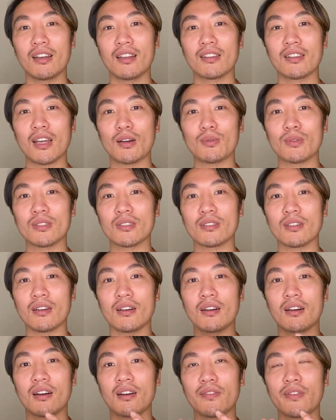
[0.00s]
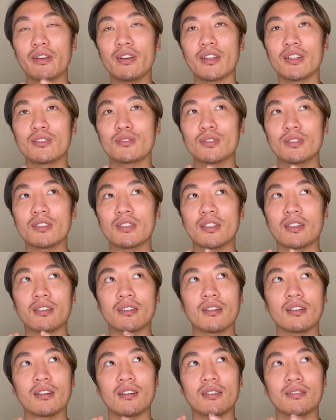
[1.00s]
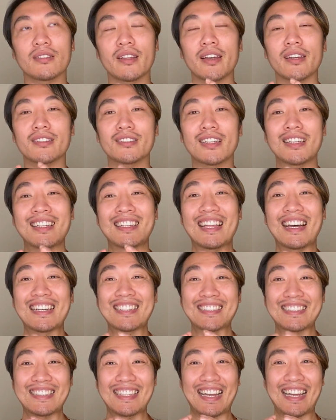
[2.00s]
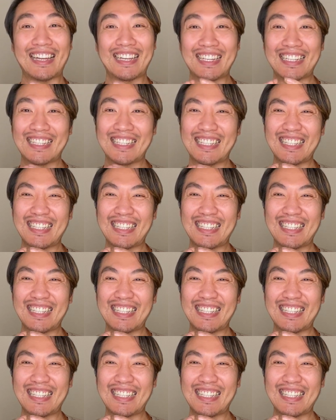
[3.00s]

that was a very interesting night last night.